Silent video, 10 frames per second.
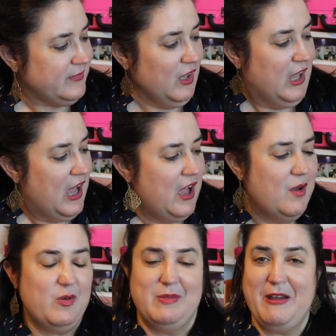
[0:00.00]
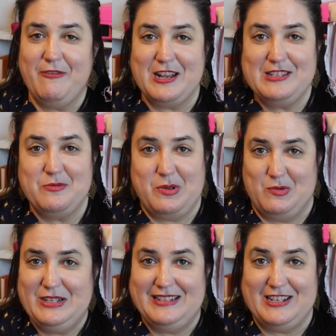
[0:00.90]
with my friends, and we
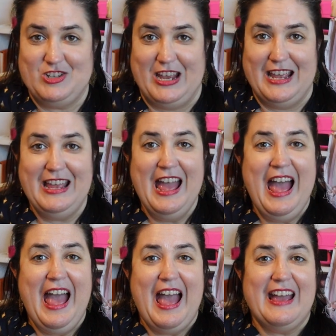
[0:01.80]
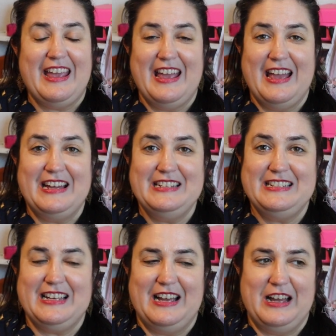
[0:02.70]
were stitching. And
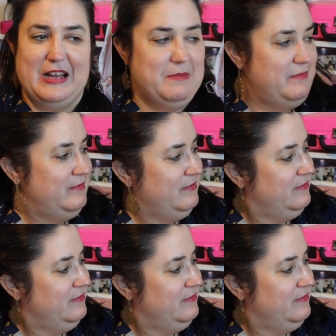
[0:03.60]
so